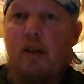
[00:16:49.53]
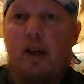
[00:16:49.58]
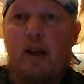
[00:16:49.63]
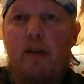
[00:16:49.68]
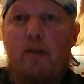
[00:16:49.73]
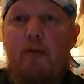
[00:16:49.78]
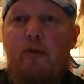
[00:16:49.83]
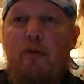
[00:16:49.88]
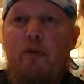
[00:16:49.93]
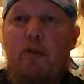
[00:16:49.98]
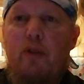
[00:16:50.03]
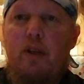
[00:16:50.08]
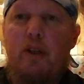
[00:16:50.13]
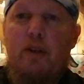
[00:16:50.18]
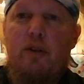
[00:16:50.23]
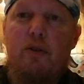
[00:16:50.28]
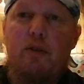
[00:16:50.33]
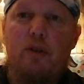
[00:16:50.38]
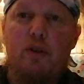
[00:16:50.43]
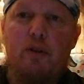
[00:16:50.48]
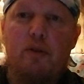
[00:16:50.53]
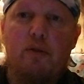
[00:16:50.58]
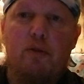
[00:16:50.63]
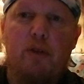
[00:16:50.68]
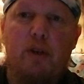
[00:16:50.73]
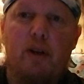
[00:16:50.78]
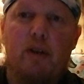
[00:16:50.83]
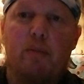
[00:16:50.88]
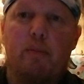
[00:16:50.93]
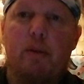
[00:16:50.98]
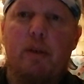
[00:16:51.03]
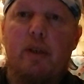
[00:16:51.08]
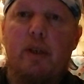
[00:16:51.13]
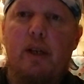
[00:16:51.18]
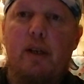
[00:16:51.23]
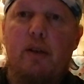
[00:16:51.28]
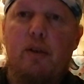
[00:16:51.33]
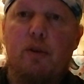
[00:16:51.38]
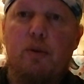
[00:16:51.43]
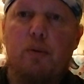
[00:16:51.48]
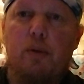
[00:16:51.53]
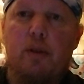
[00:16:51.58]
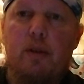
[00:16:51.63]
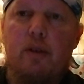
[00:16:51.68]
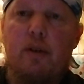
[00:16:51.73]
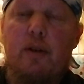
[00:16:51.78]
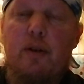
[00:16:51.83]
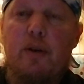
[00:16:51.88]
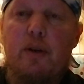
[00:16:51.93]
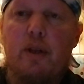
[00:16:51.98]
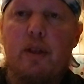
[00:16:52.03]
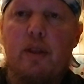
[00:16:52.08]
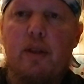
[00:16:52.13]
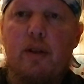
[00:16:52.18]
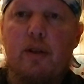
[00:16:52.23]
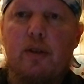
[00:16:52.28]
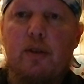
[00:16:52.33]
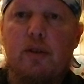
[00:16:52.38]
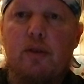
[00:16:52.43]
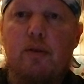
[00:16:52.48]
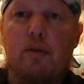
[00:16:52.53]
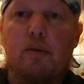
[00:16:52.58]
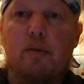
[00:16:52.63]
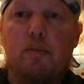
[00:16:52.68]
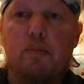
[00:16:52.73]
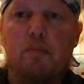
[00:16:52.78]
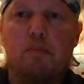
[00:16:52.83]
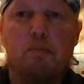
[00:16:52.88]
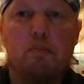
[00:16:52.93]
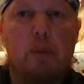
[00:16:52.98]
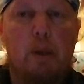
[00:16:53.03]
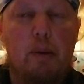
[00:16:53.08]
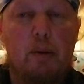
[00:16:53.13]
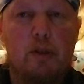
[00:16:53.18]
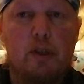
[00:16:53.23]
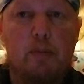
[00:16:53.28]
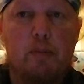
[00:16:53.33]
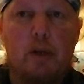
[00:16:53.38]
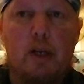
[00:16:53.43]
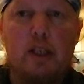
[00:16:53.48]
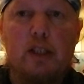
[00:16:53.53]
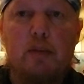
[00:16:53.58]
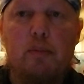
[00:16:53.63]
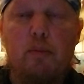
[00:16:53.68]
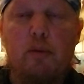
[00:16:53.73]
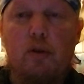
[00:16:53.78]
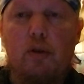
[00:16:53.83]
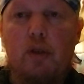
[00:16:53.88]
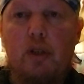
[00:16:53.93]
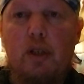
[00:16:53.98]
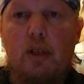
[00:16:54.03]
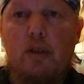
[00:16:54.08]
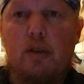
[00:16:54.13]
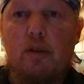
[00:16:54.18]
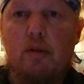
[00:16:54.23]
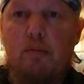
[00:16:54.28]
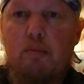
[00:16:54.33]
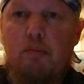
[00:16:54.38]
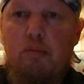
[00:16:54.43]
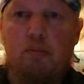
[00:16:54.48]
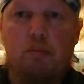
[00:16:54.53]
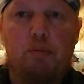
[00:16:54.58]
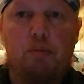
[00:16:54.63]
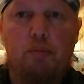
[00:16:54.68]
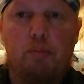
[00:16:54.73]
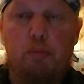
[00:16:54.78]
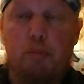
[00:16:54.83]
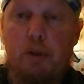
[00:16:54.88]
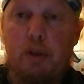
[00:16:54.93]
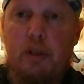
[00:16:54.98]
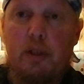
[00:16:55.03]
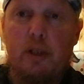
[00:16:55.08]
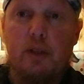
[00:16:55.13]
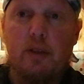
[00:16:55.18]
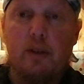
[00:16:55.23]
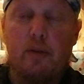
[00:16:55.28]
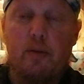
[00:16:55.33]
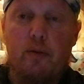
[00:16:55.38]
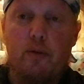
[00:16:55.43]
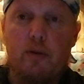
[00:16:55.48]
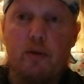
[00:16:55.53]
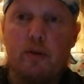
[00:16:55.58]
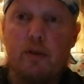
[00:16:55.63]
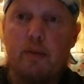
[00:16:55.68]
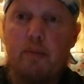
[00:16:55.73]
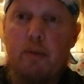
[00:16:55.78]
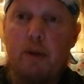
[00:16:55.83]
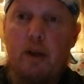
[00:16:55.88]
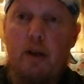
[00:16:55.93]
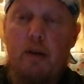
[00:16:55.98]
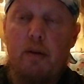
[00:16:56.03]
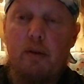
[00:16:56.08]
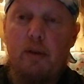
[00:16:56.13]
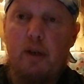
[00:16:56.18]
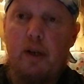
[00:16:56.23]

You don't know. Never been diagnosed with it or anything, so maybe there's a possibility I should be tested for it somehow.